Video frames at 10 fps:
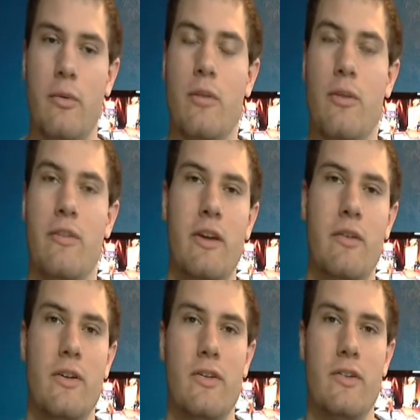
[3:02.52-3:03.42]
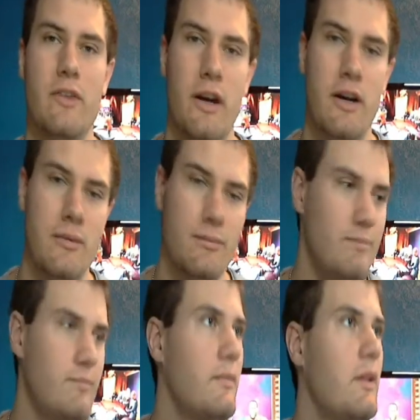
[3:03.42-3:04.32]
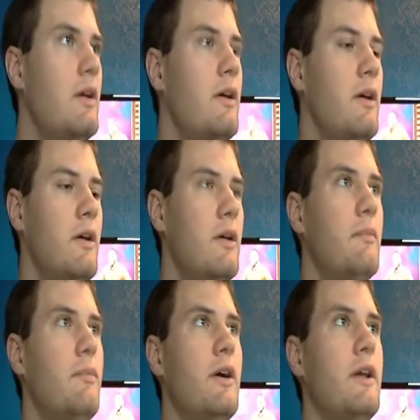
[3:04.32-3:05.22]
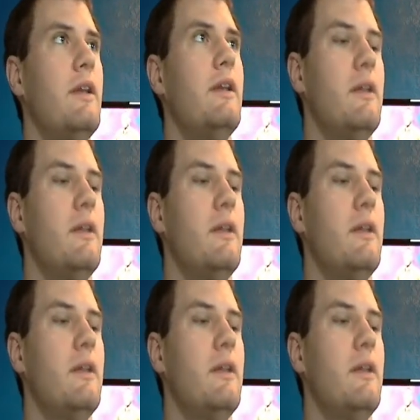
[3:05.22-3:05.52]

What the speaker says: one of my favorites. But